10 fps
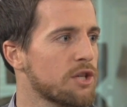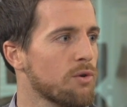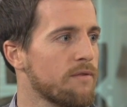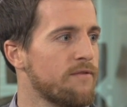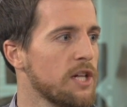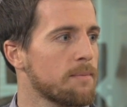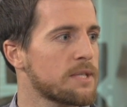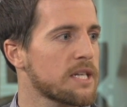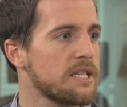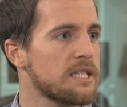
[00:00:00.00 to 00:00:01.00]
venture with
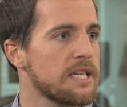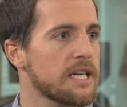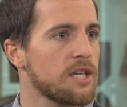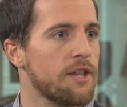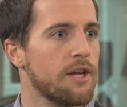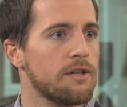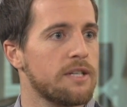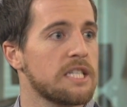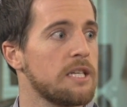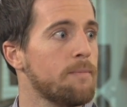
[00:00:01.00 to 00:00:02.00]
Phillips 66 on their
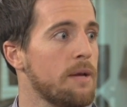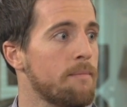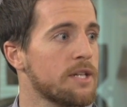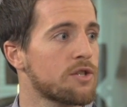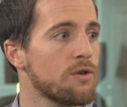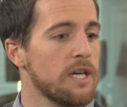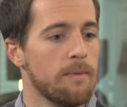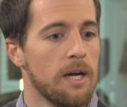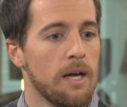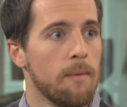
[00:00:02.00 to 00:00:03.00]
DCP
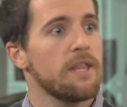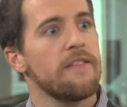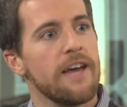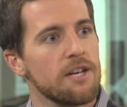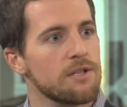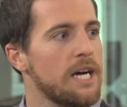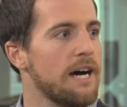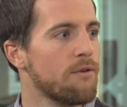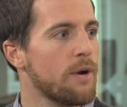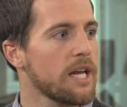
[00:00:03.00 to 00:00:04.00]
midstream. But then they also
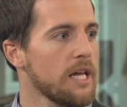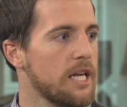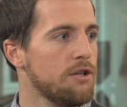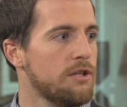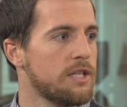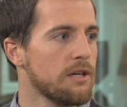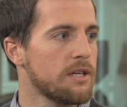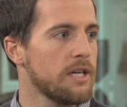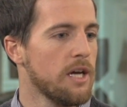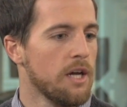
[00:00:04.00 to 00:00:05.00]
have a regulated
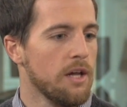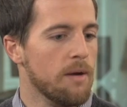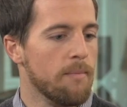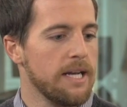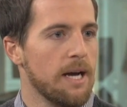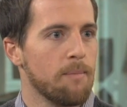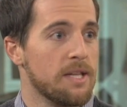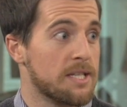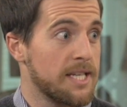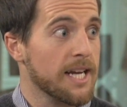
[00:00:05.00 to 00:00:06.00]
utility that might not
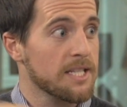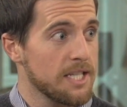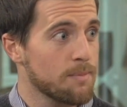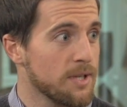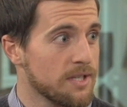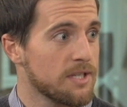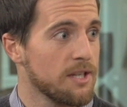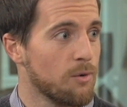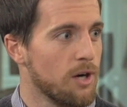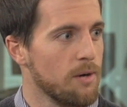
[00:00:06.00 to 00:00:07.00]
be the sexiest
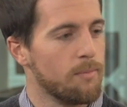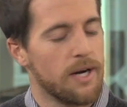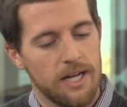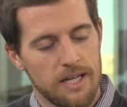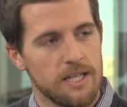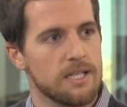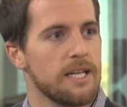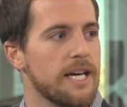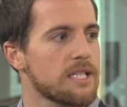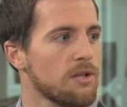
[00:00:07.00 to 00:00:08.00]
business in the world, but it is
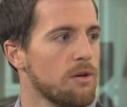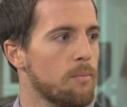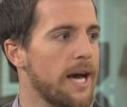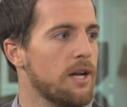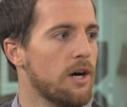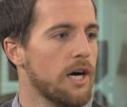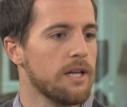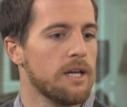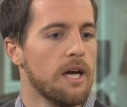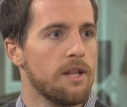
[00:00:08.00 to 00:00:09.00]
a nice little bet
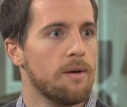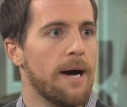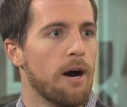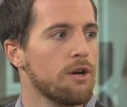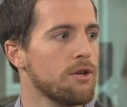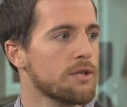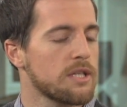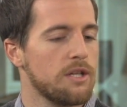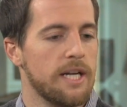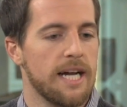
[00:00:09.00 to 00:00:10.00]
on the power
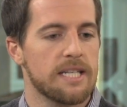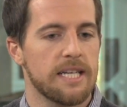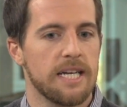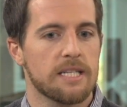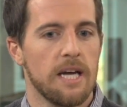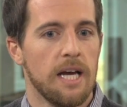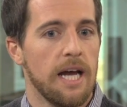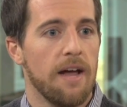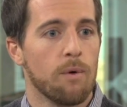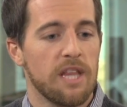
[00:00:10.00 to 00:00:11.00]
use in the United States.
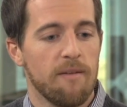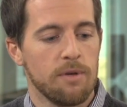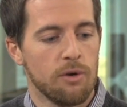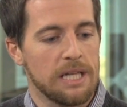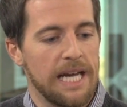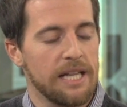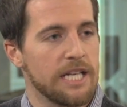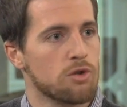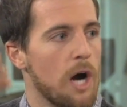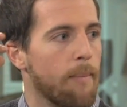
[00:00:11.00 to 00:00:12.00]
And what they've been doing lately is